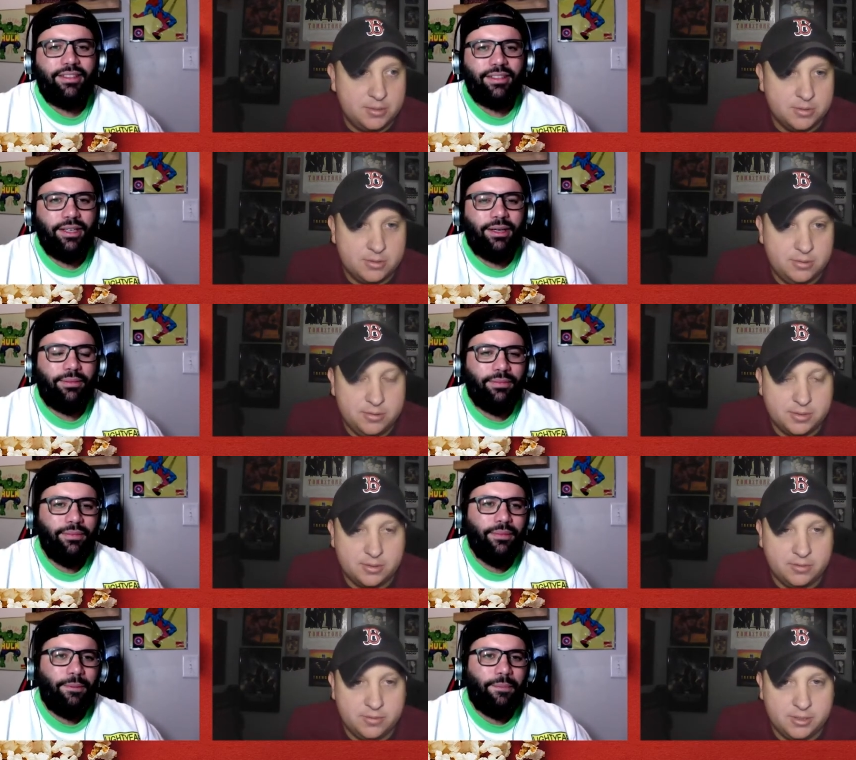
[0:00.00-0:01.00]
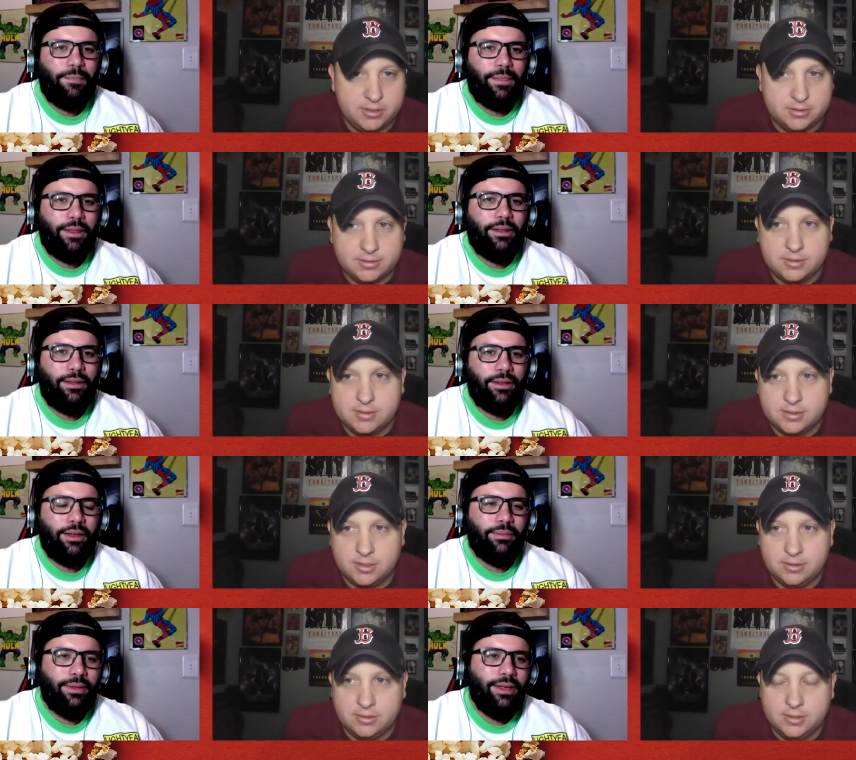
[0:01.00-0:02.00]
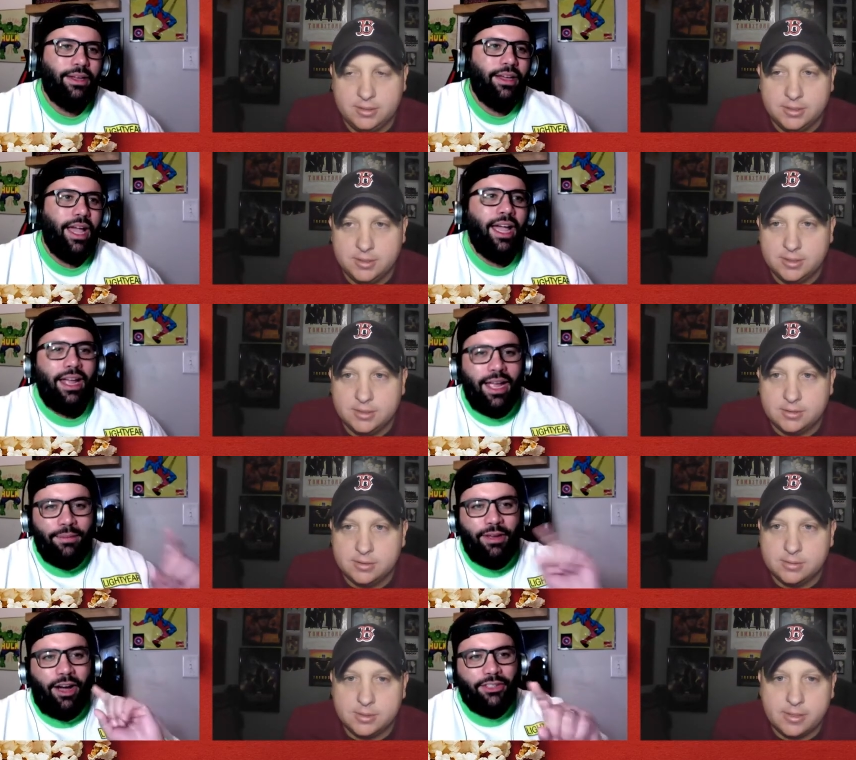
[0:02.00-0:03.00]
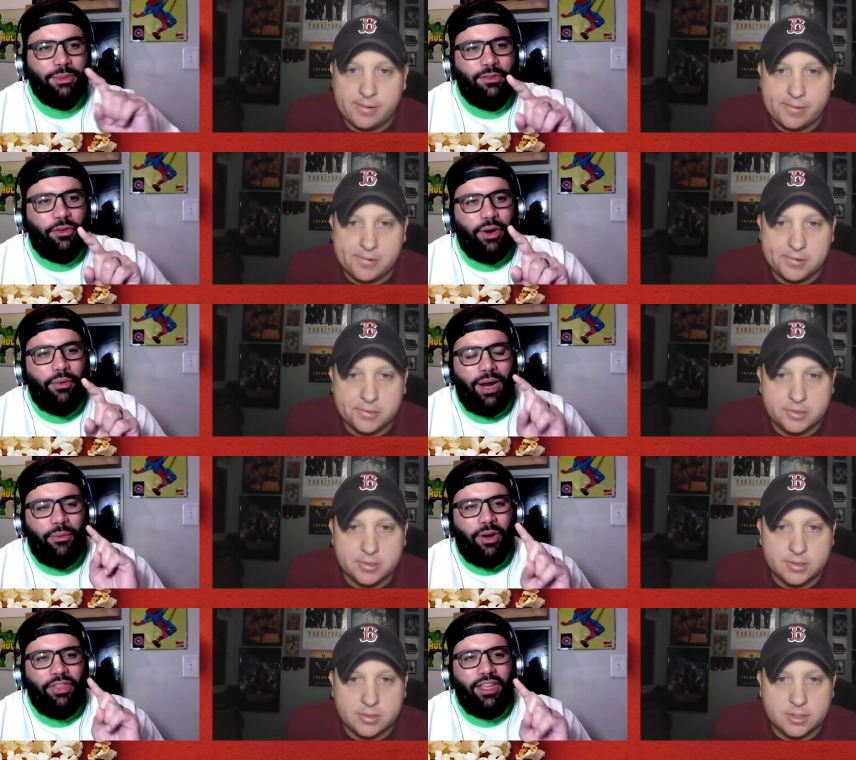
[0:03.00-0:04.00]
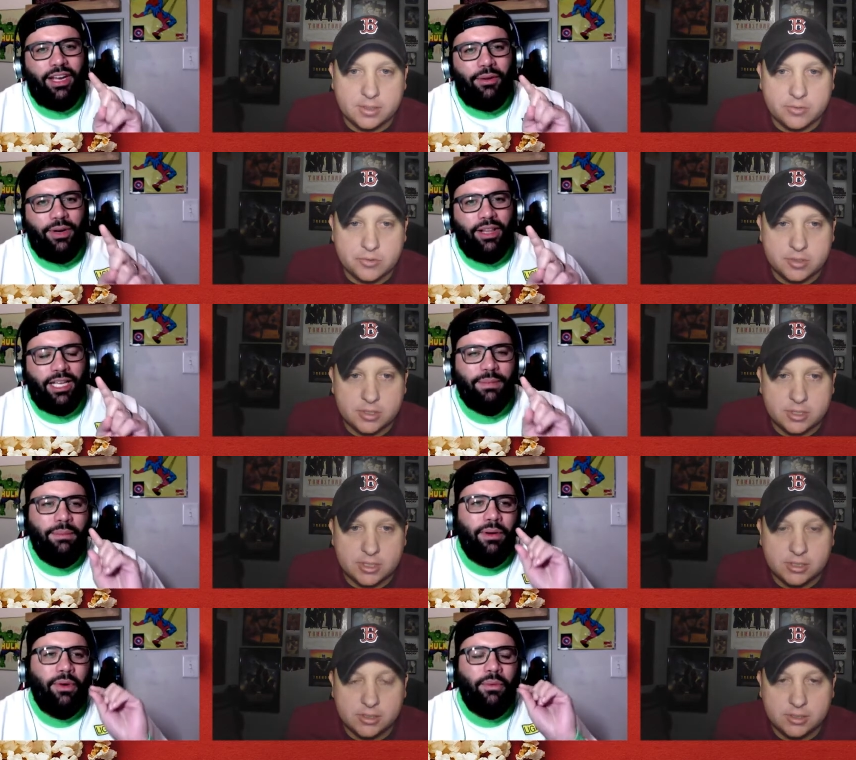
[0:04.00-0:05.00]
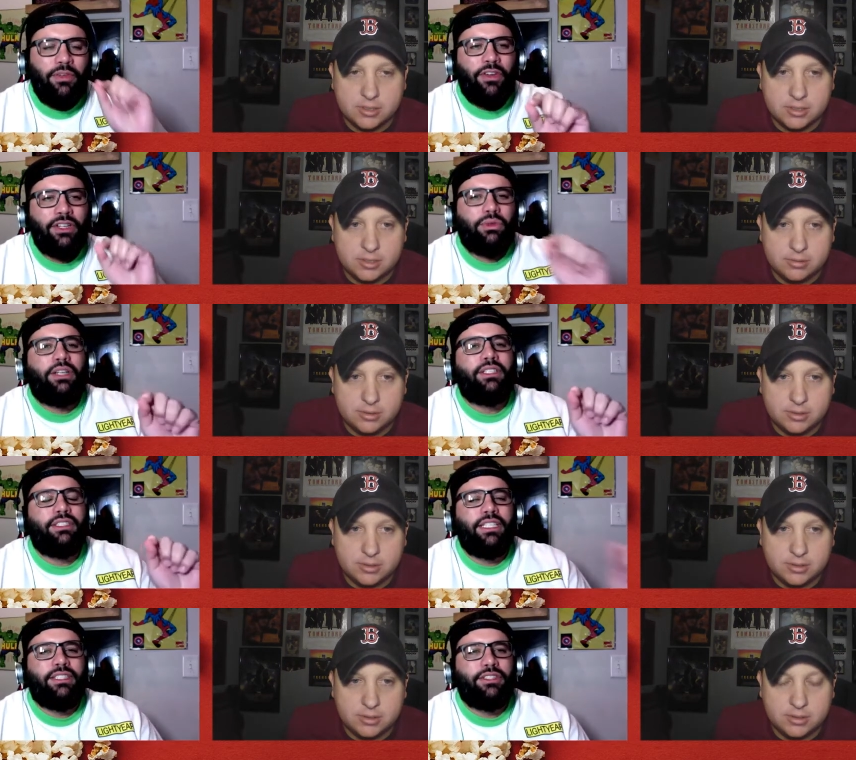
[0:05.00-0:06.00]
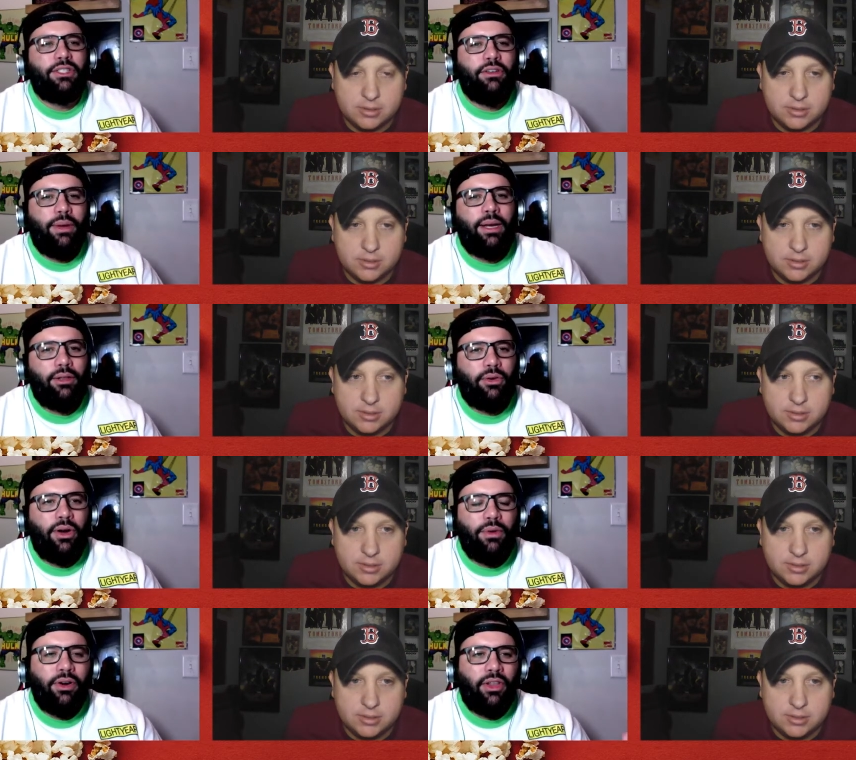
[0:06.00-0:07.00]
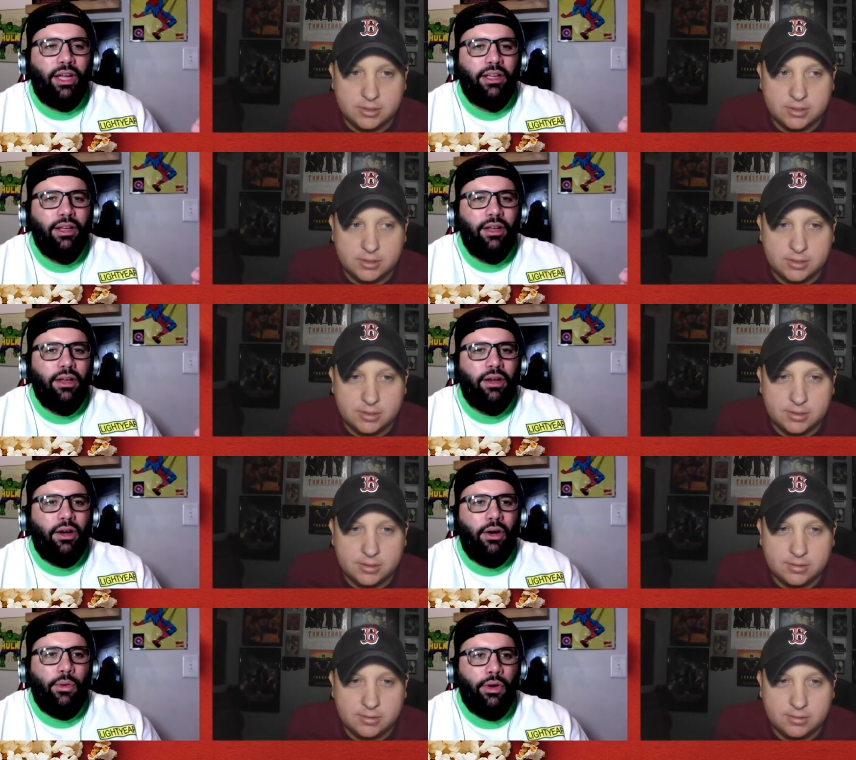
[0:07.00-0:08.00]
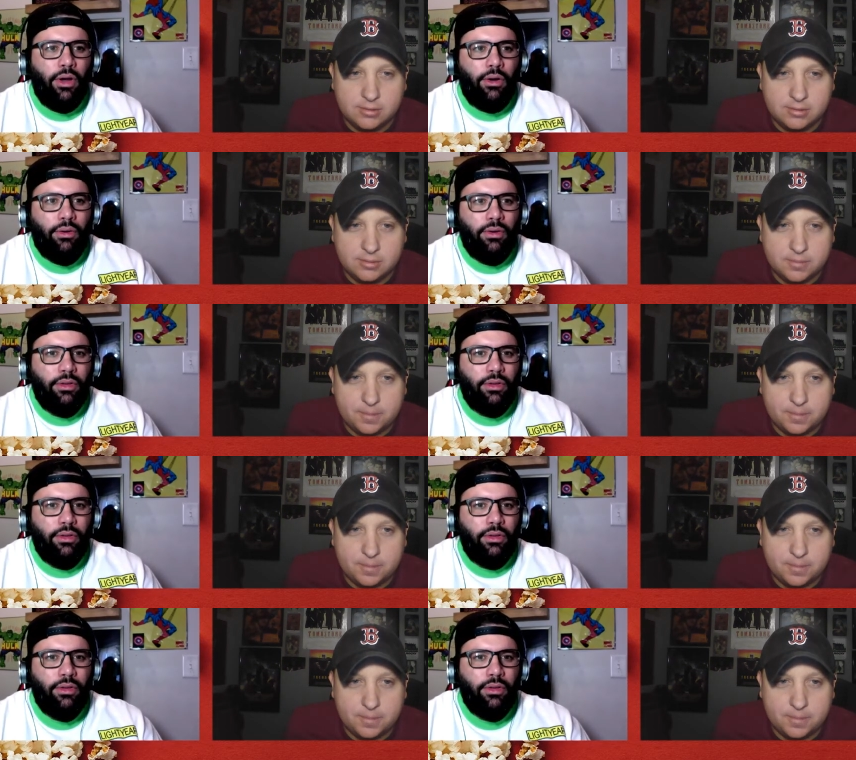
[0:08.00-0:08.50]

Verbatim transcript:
Speaker 1: He was yeah. he was a villain. So. Yeah.
Speaker 2: And, be, also, before we rate, one thing I realized remember when we finished watching season two of Mandalorian, we were like, oh no,